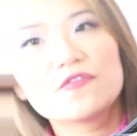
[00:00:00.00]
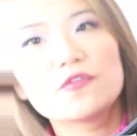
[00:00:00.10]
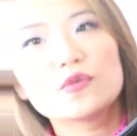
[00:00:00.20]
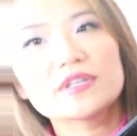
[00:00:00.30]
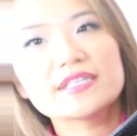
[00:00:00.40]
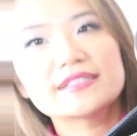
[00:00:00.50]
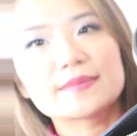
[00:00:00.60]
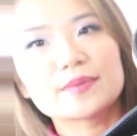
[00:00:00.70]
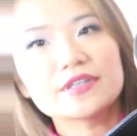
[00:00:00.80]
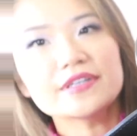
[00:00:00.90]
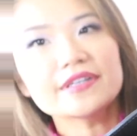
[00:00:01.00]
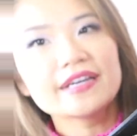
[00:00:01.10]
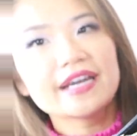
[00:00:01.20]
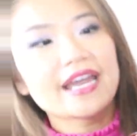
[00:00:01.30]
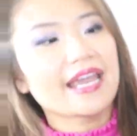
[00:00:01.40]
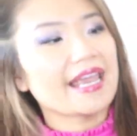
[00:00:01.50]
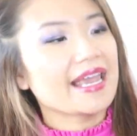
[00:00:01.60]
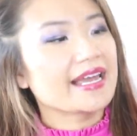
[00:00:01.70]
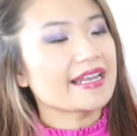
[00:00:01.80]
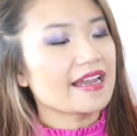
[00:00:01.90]
fully zippered.
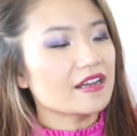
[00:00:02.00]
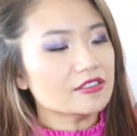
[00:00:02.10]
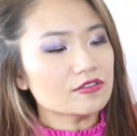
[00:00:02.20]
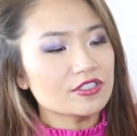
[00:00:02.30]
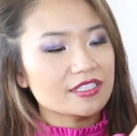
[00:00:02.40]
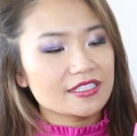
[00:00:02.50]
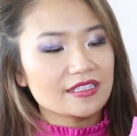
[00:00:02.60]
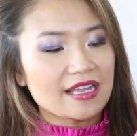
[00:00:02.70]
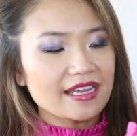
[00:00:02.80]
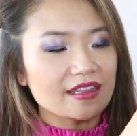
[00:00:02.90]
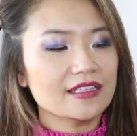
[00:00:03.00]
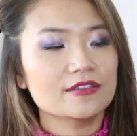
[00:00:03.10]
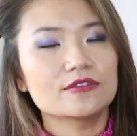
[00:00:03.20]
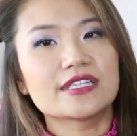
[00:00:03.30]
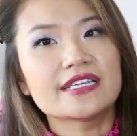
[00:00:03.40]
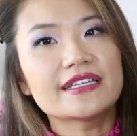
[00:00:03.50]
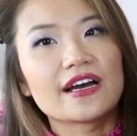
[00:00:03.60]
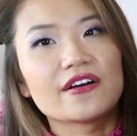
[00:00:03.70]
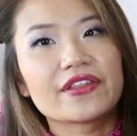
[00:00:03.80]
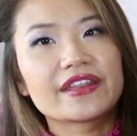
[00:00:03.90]
And I also just like the little
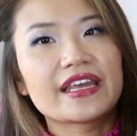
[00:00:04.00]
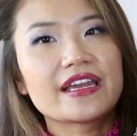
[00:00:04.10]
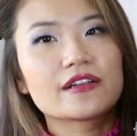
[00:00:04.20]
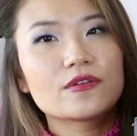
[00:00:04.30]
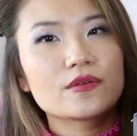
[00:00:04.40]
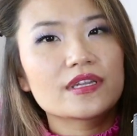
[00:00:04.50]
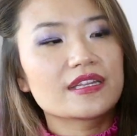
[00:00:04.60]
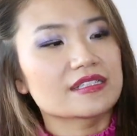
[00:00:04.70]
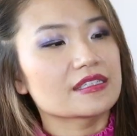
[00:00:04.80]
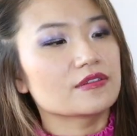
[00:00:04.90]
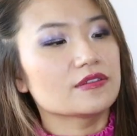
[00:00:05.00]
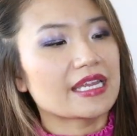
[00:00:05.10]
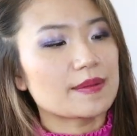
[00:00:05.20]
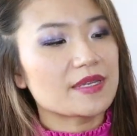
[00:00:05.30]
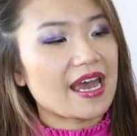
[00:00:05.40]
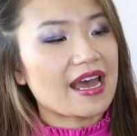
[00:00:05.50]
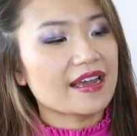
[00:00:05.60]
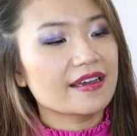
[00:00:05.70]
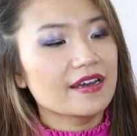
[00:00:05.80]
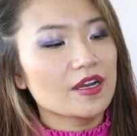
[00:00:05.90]
detail that they included this little name
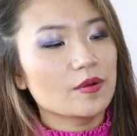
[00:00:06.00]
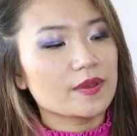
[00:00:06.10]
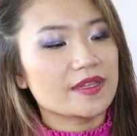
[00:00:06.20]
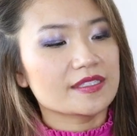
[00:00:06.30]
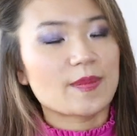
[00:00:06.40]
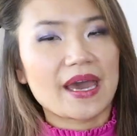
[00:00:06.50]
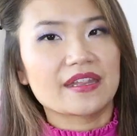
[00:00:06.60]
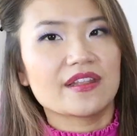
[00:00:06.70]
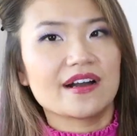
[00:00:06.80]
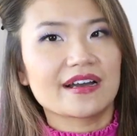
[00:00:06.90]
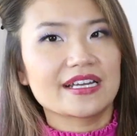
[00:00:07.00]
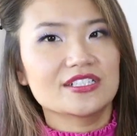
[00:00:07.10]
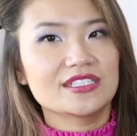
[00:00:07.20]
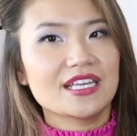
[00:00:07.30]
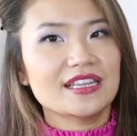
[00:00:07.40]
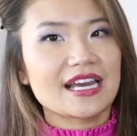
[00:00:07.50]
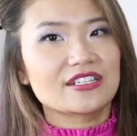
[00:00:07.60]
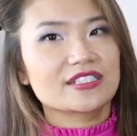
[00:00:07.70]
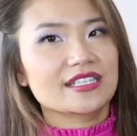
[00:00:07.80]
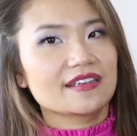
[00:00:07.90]
tag with this padlock. I just think that
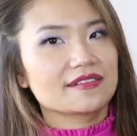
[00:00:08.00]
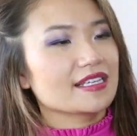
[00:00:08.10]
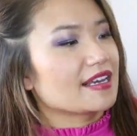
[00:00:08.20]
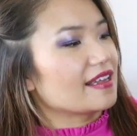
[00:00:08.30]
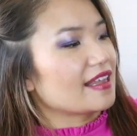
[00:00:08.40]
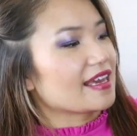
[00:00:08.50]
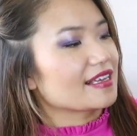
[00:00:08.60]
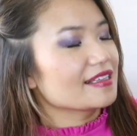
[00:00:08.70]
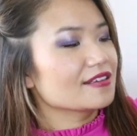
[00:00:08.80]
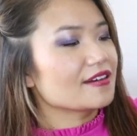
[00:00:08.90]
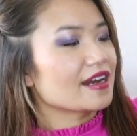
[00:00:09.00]
just gives it a like little